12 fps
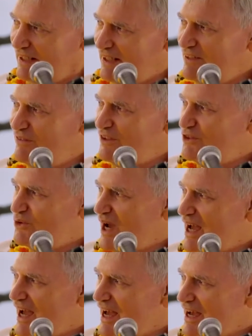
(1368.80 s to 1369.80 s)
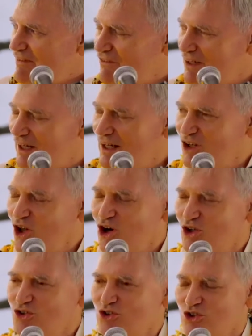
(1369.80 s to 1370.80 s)
Even if you have a
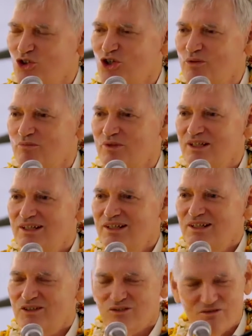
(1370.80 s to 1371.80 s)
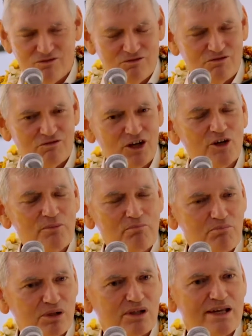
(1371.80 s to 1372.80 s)
long-term, very
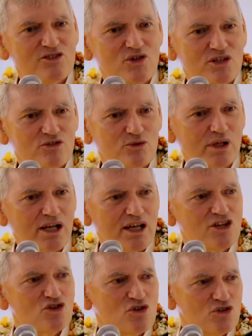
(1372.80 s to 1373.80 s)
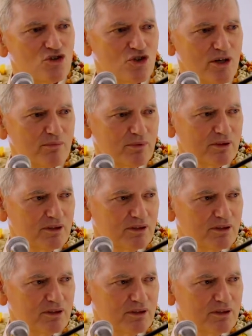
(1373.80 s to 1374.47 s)
pleasant relationship,